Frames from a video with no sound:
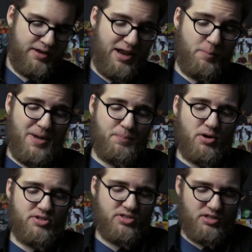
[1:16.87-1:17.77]
Now me
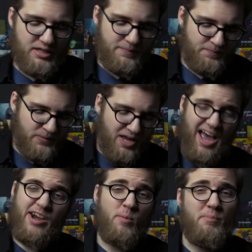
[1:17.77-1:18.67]
personally,
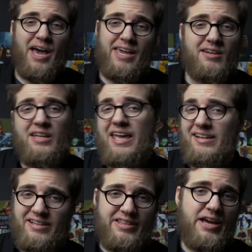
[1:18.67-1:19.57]
I don't buy into
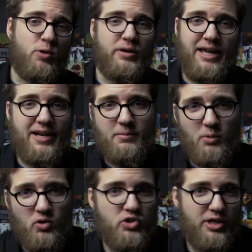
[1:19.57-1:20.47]
any of that organic
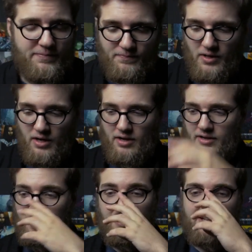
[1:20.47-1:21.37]
bullshit.
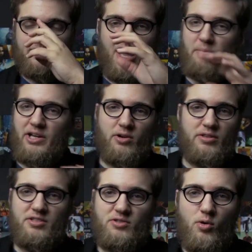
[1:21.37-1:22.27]
Anytime I go to
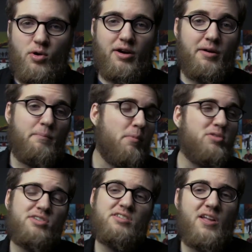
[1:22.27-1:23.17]
the store,
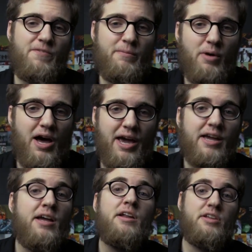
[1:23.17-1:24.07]
most of the stuff I buy
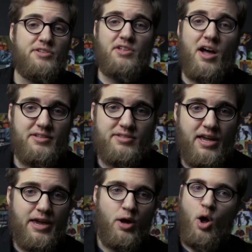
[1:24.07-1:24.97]
does not
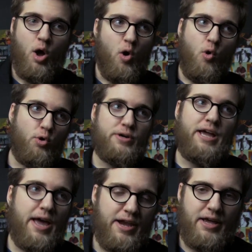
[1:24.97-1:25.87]
say
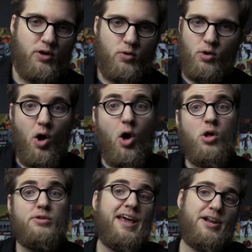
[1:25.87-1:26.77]
organic or
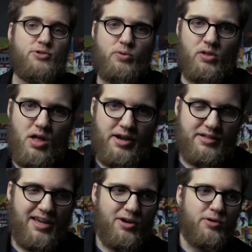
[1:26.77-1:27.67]
all natural on
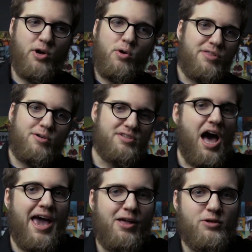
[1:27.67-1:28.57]
it. I don't go to those
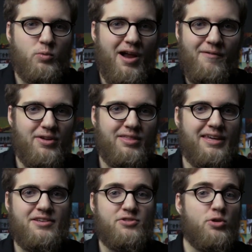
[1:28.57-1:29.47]
aisles where
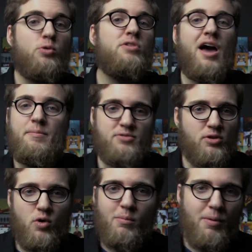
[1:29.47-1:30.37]
everything is 2 times
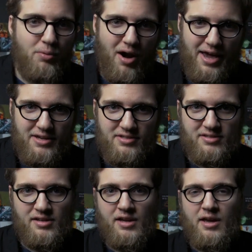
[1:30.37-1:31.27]
the normal price